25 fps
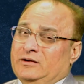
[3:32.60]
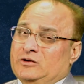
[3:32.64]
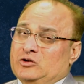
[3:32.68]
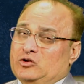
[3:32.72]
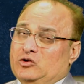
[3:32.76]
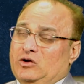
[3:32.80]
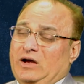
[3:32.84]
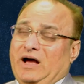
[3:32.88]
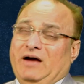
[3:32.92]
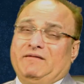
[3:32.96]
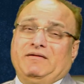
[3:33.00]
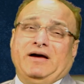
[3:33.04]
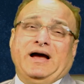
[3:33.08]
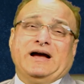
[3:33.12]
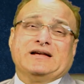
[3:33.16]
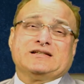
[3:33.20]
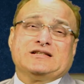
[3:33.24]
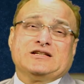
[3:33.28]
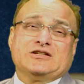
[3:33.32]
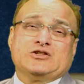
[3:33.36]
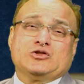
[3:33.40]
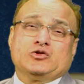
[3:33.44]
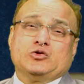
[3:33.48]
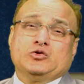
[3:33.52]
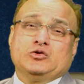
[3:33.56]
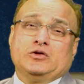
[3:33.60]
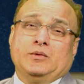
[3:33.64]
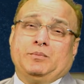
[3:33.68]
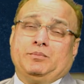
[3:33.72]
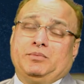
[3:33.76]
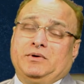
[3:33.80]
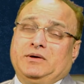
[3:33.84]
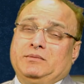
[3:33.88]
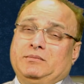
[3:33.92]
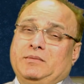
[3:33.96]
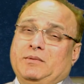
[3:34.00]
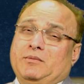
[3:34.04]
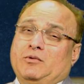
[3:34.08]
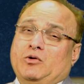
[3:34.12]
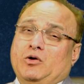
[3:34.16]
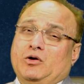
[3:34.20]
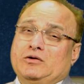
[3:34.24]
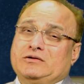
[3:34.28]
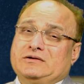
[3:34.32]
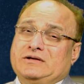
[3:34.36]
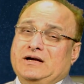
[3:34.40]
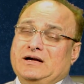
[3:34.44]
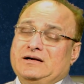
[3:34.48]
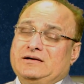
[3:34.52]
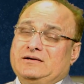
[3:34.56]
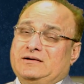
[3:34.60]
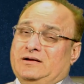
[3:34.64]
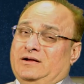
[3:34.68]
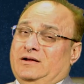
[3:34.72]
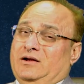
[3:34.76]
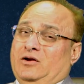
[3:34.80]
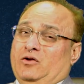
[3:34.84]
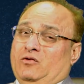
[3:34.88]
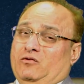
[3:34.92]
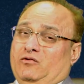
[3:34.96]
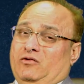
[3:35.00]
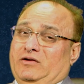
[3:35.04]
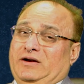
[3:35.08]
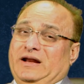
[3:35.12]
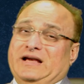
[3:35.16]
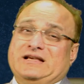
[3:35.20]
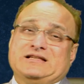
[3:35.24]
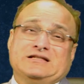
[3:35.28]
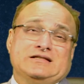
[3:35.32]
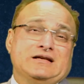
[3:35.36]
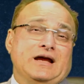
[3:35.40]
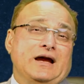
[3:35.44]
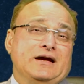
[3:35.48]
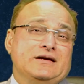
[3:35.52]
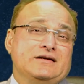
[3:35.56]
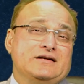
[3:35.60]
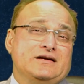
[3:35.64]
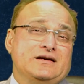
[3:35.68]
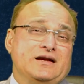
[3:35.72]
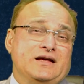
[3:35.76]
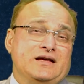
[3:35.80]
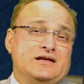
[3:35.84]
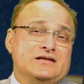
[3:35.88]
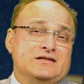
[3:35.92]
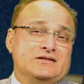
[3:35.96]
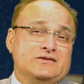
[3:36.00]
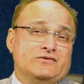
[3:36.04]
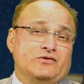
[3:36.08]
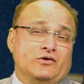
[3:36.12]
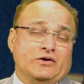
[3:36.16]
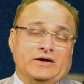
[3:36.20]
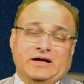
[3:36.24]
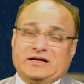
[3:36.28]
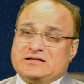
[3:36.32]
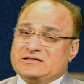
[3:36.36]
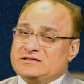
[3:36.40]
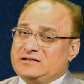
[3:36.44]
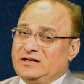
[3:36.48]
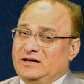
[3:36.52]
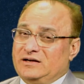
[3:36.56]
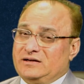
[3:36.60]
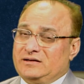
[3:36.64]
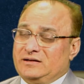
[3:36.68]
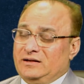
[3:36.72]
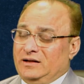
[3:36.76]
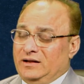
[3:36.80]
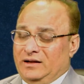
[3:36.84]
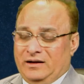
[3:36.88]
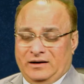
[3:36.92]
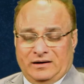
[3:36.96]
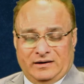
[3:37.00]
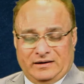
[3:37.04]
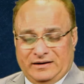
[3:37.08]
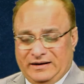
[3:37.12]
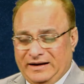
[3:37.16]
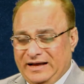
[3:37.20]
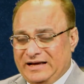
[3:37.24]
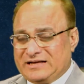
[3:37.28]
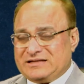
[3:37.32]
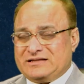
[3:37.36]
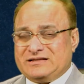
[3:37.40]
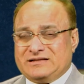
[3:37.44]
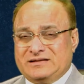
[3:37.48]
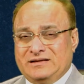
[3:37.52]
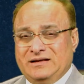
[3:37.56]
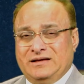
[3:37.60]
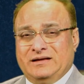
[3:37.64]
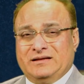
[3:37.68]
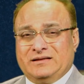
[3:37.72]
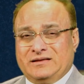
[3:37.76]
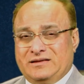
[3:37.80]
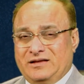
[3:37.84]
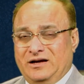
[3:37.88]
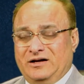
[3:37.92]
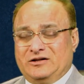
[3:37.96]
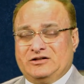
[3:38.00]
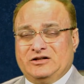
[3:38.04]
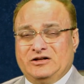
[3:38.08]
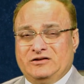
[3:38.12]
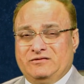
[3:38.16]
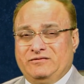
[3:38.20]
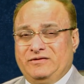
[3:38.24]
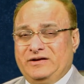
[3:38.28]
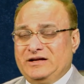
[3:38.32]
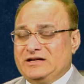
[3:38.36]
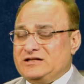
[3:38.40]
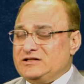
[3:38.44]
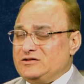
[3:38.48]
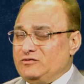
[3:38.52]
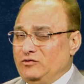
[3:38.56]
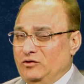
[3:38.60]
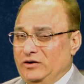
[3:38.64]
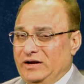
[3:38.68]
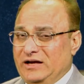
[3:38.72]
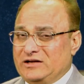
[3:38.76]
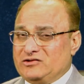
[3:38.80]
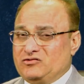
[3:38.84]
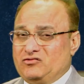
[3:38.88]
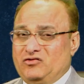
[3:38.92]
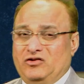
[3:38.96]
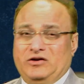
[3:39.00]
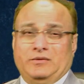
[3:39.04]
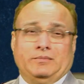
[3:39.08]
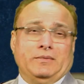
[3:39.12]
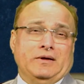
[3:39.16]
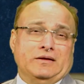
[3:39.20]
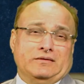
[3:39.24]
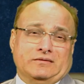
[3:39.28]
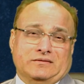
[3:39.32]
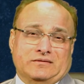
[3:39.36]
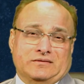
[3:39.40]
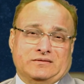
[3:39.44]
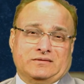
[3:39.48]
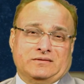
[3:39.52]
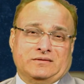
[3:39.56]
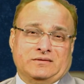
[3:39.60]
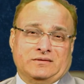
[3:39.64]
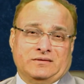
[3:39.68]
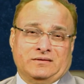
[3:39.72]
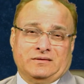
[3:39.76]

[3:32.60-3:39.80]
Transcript: You have access to the premium content for next 90 days, for next, thirty, next 13 weeks, for next three months